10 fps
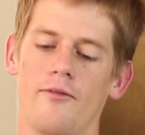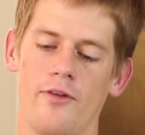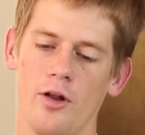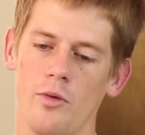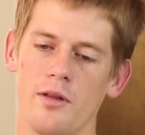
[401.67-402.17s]

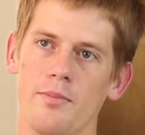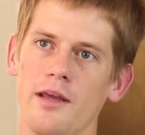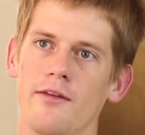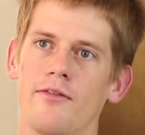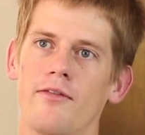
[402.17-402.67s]
filled with
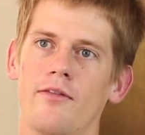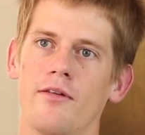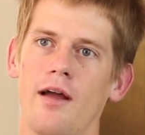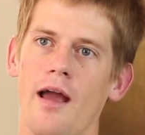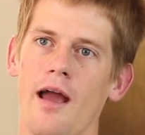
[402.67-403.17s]
beef
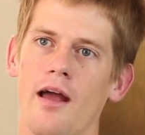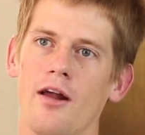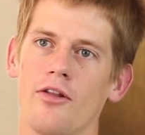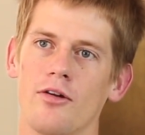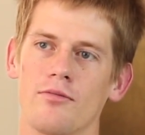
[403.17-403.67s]
and
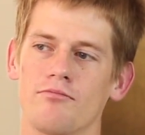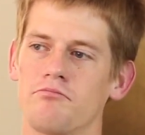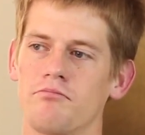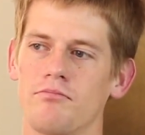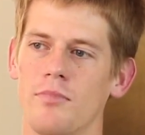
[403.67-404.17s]
other,
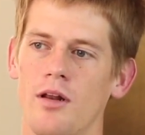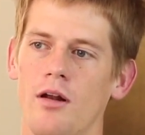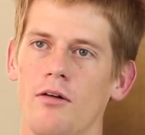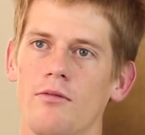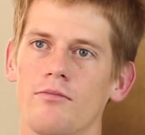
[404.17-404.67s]
you
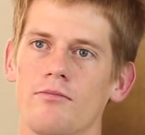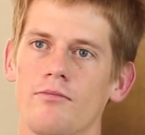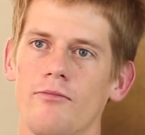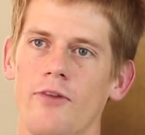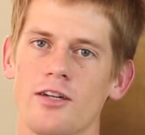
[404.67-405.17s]
know,
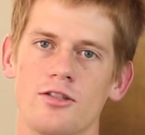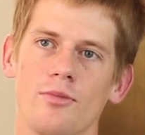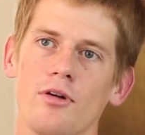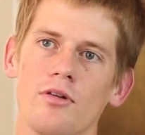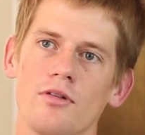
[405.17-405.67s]

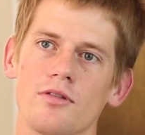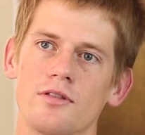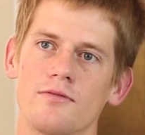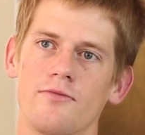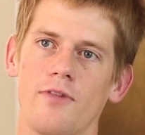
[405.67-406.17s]

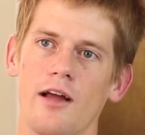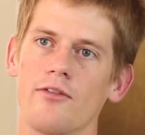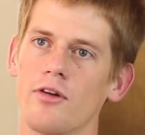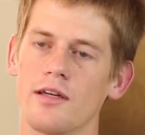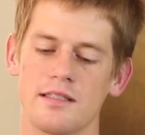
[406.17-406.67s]
vegetables,
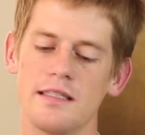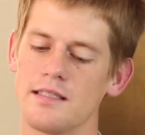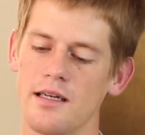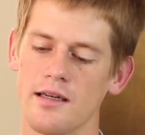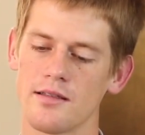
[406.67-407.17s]
flavoring,
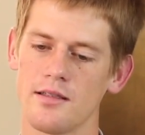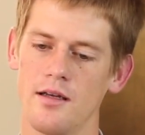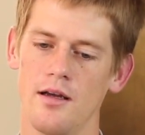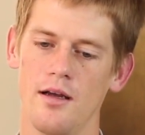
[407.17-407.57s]
seasonings,